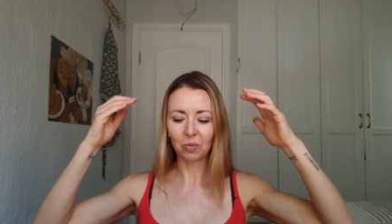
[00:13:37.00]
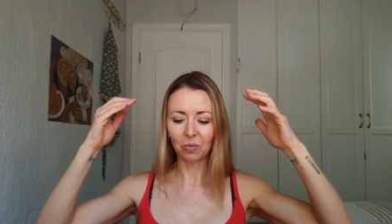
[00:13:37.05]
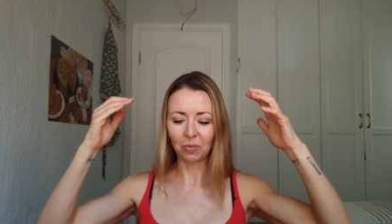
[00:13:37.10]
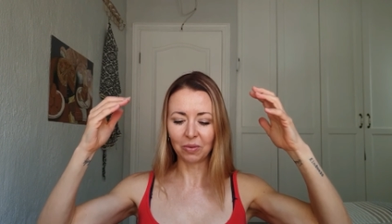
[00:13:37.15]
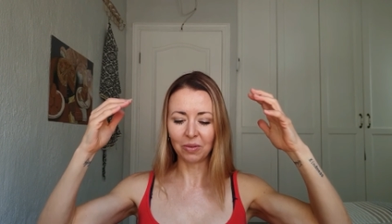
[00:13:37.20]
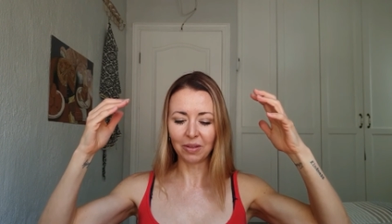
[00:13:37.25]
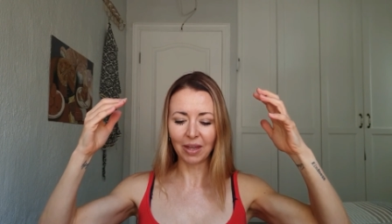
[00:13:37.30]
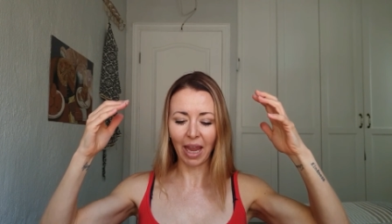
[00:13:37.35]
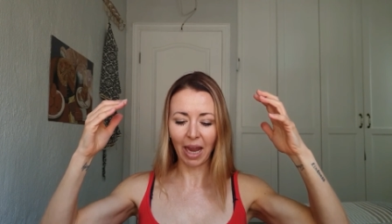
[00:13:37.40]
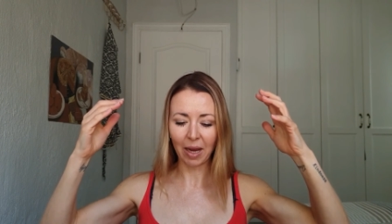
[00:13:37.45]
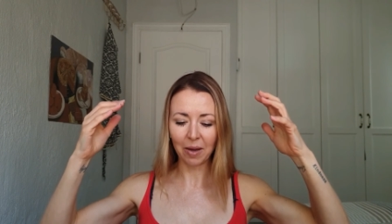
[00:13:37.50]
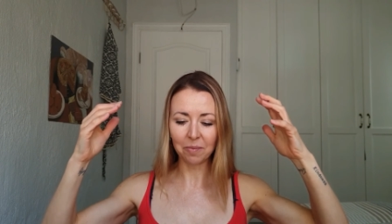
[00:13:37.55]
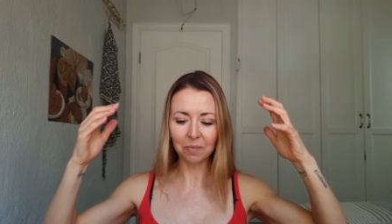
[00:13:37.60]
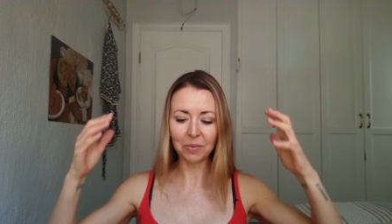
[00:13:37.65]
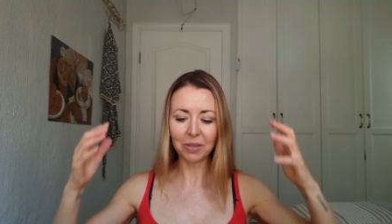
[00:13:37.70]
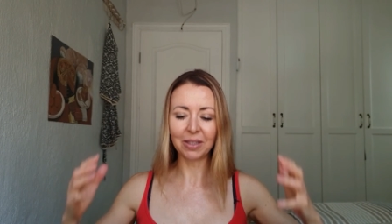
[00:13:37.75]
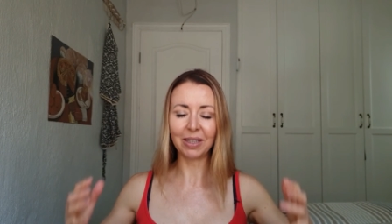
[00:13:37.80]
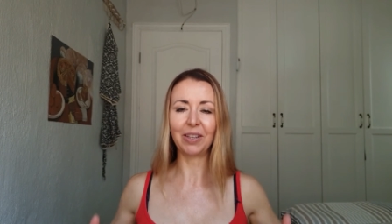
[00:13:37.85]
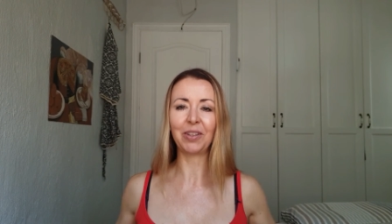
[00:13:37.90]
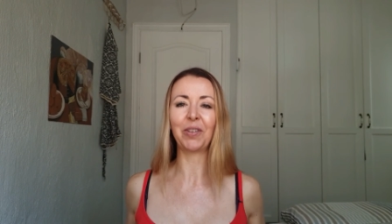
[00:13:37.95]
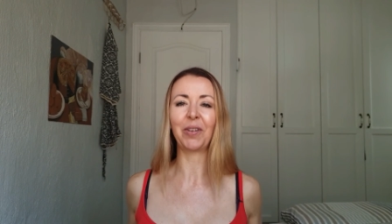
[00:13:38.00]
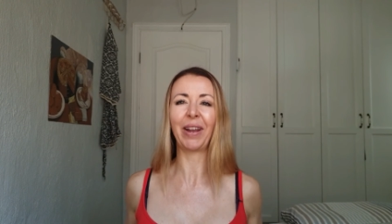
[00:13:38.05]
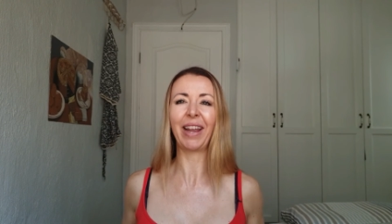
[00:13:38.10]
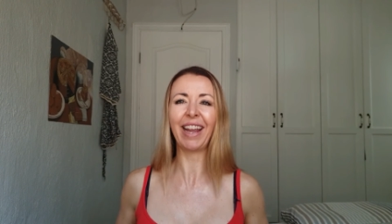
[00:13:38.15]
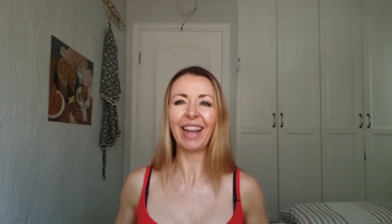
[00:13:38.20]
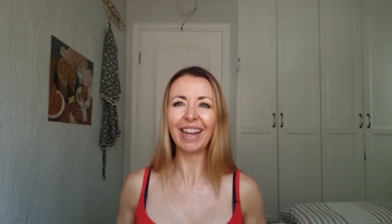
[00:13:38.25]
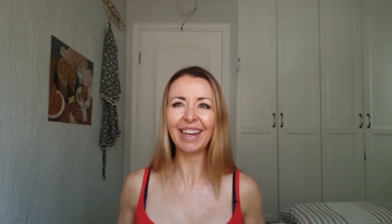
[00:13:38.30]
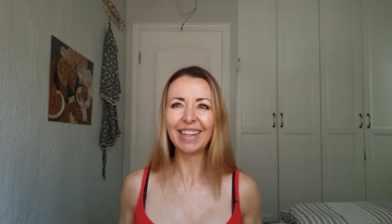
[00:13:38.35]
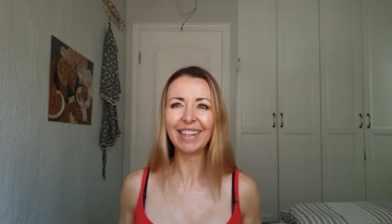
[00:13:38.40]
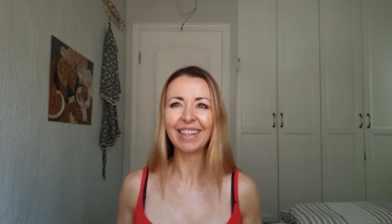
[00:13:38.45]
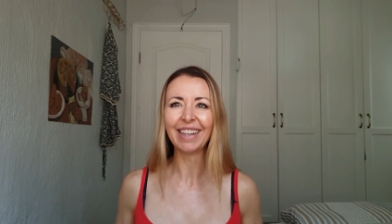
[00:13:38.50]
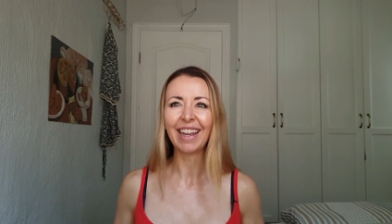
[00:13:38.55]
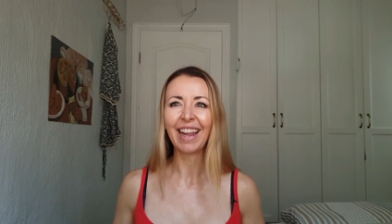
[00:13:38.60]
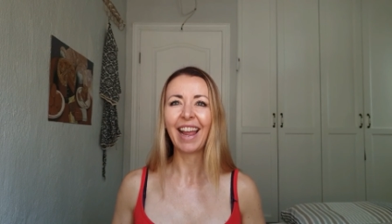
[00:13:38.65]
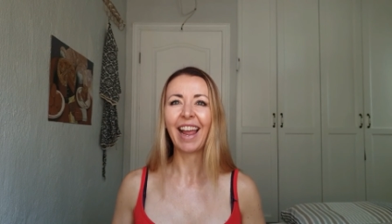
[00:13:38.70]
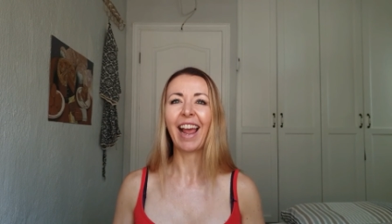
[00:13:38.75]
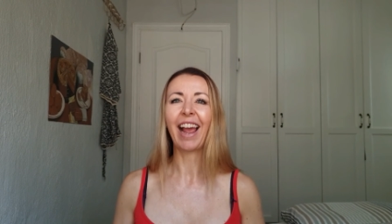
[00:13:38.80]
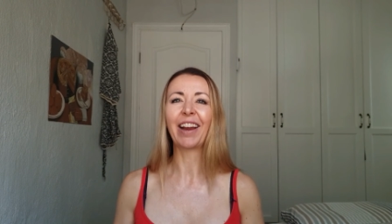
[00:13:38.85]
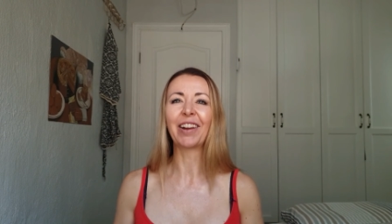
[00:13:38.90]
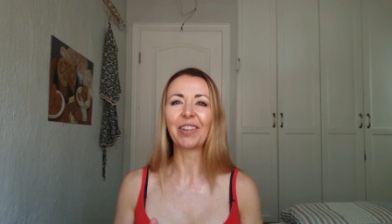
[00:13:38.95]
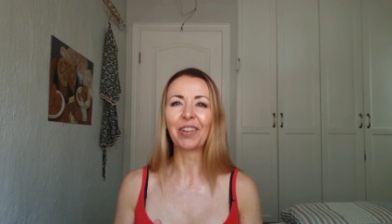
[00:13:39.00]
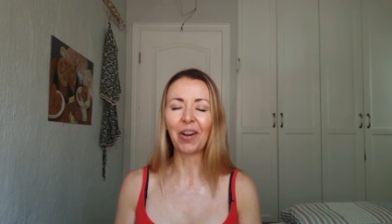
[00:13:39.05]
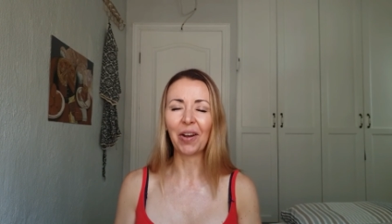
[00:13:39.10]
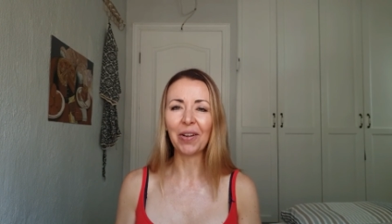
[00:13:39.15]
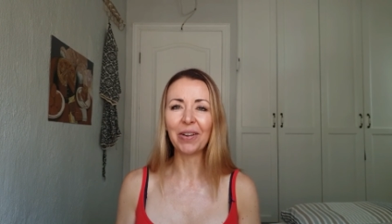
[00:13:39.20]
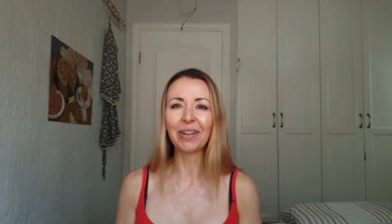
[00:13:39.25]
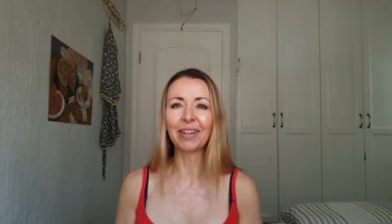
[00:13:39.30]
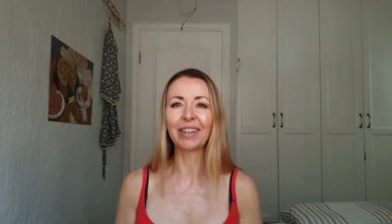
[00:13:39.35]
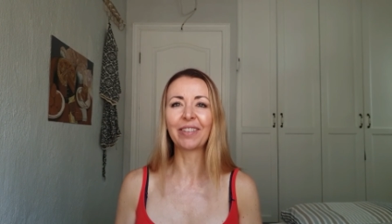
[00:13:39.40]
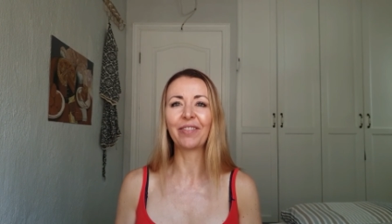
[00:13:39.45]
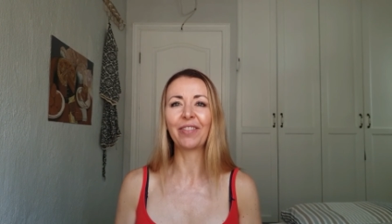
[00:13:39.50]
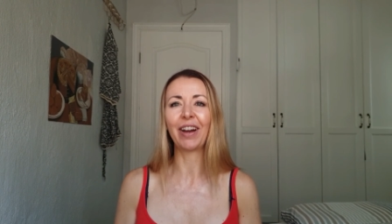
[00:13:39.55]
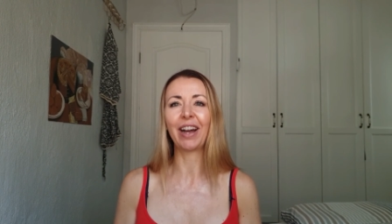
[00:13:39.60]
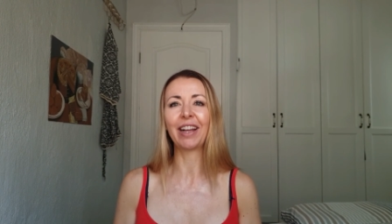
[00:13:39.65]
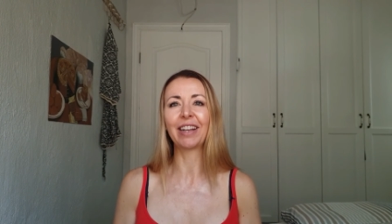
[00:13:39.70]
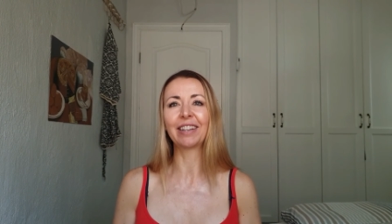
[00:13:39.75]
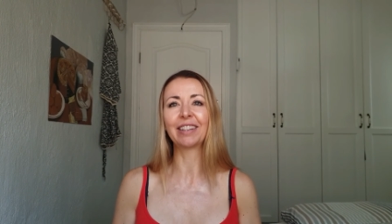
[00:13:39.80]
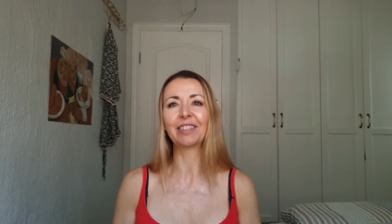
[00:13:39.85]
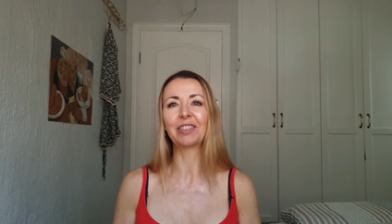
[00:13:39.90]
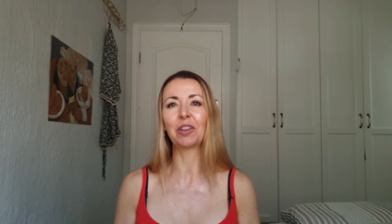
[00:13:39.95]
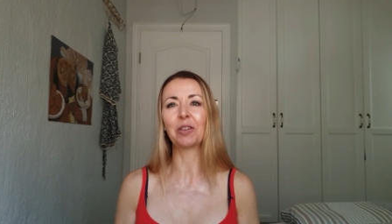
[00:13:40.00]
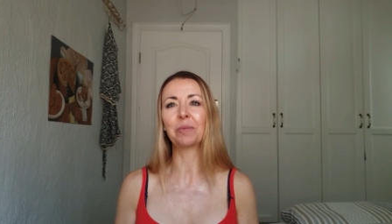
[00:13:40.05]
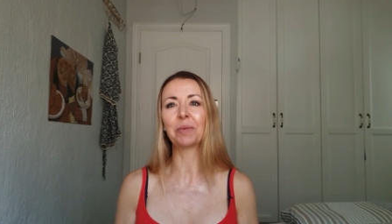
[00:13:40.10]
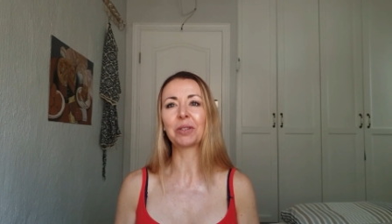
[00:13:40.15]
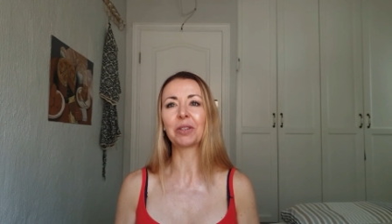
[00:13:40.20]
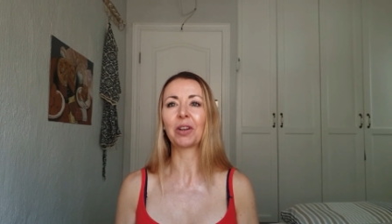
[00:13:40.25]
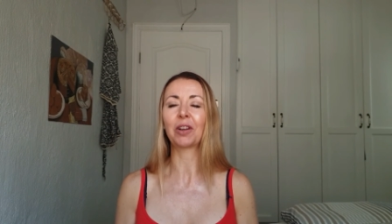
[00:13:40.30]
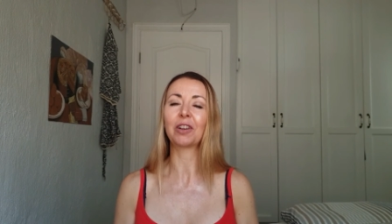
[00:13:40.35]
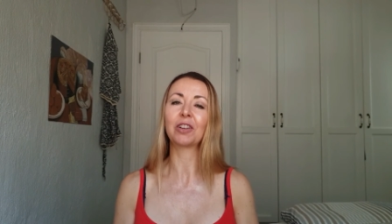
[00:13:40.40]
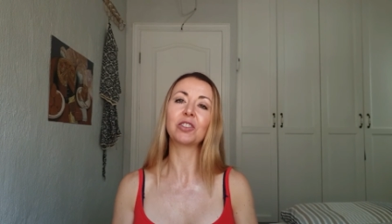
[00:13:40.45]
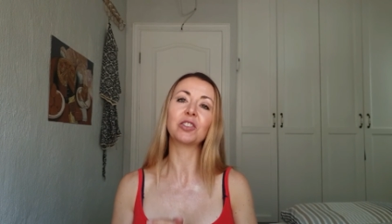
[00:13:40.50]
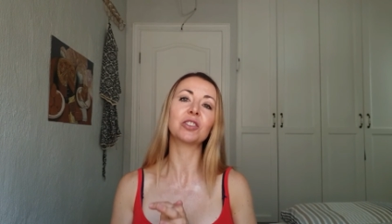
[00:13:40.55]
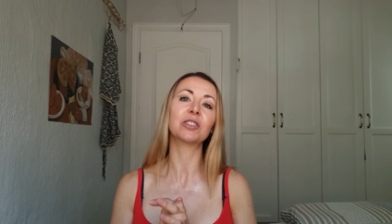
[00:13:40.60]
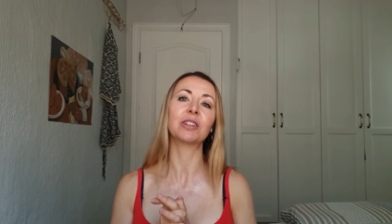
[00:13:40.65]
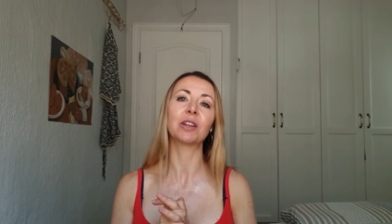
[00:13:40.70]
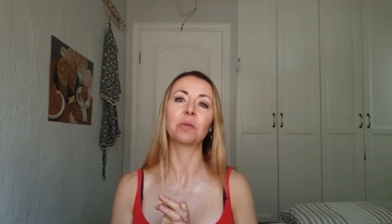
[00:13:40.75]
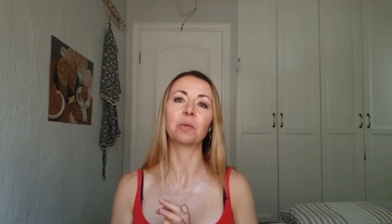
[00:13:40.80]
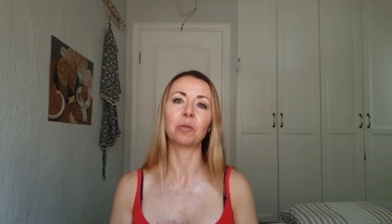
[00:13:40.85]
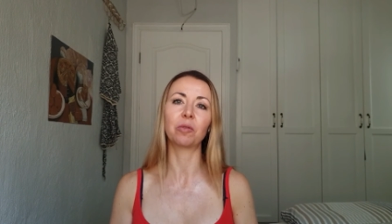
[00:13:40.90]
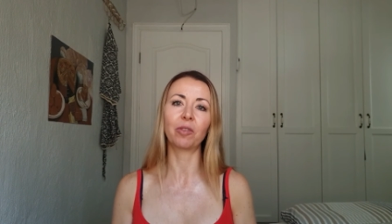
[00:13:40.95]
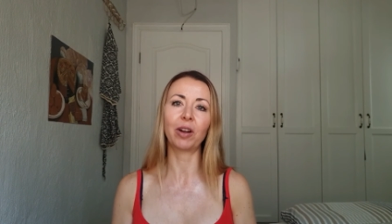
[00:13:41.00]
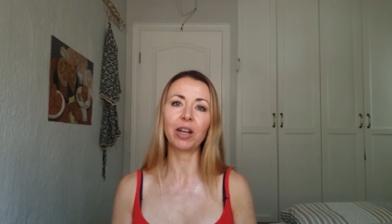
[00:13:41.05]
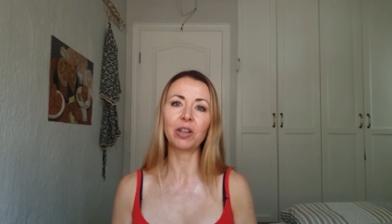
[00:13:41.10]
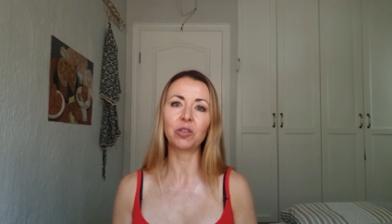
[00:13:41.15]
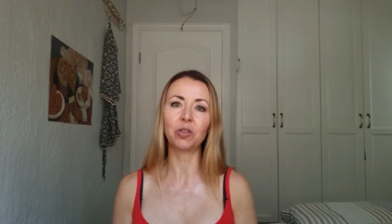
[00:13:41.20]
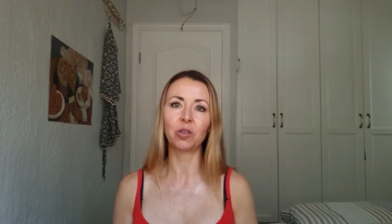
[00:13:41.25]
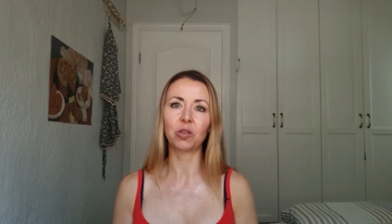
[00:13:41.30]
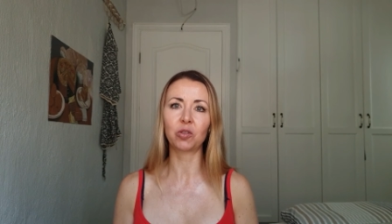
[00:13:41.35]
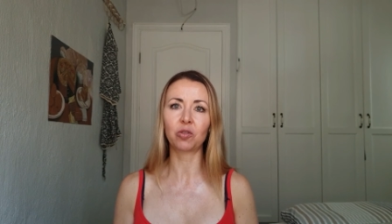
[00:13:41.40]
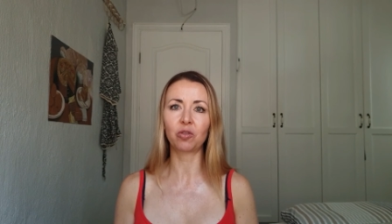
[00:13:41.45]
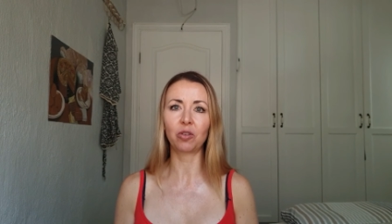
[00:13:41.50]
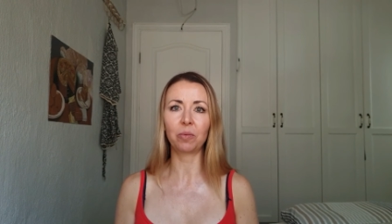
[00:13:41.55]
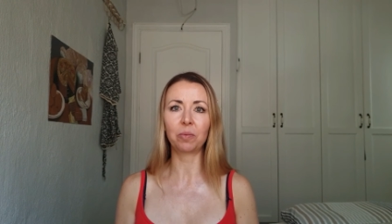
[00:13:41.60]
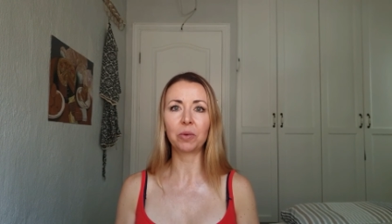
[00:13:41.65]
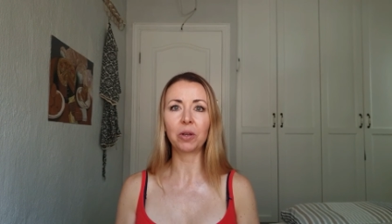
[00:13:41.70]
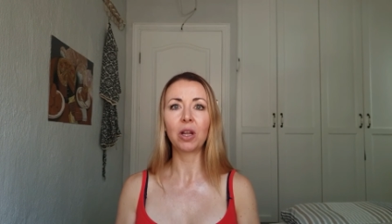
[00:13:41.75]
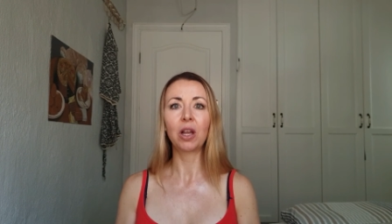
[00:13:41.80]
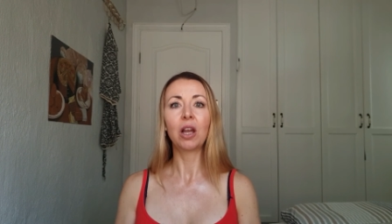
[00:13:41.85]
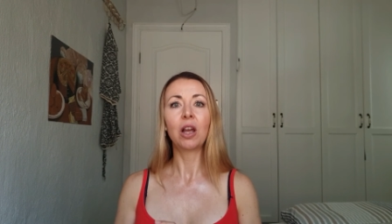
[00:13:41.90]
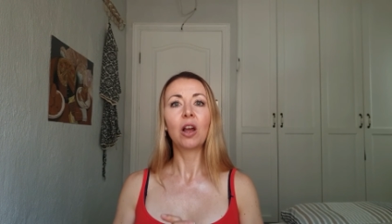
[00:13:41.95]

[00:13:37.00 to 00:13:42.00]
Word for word: names in your head and go and find a dermatologist that will write your script.